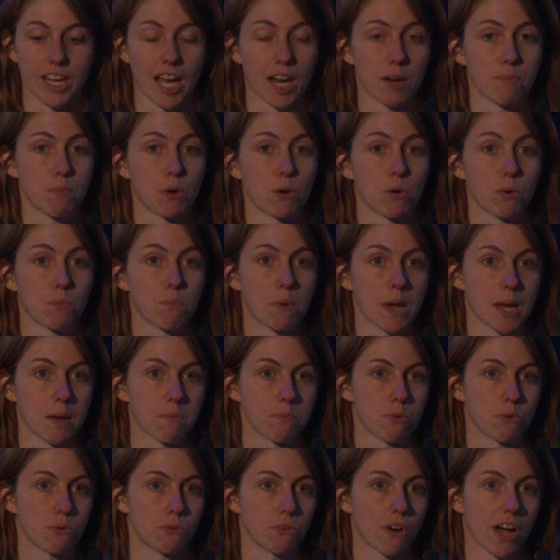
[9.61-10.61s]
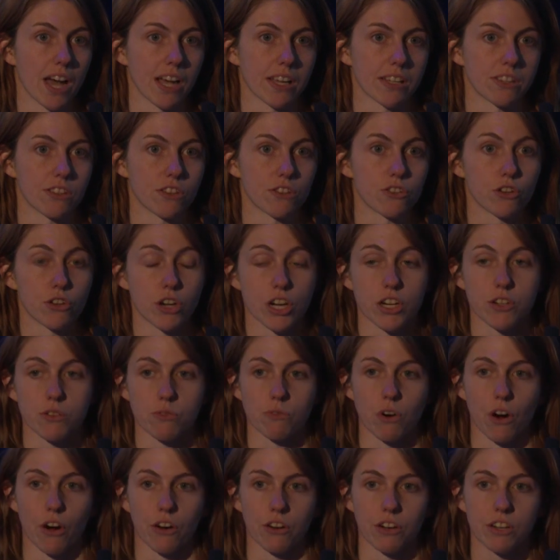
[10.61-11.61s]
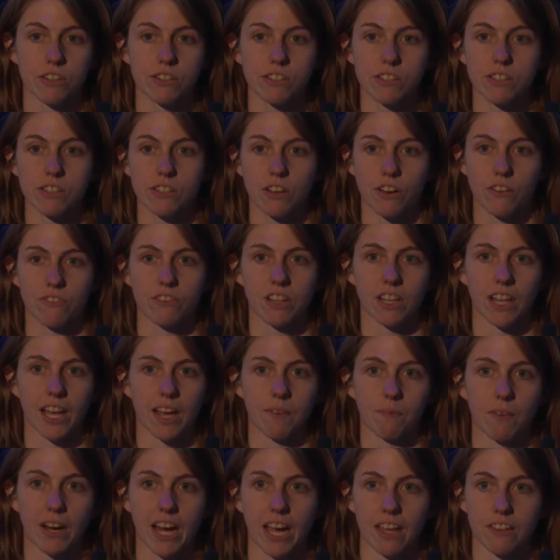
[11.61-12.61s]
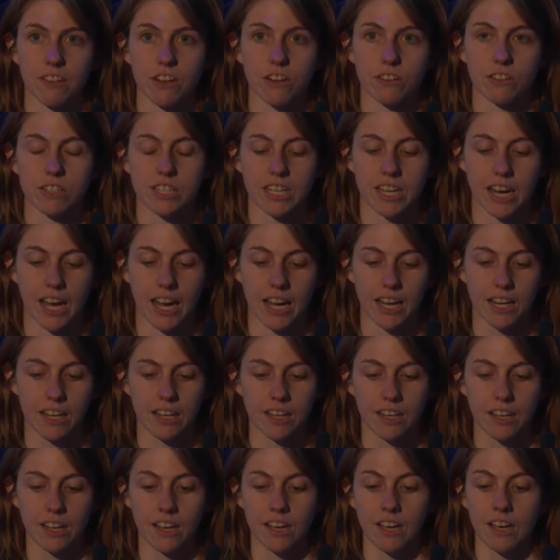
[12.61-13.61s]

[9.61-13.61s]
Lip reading: Gadigal people as the traditional owners of the land we're gathered on today,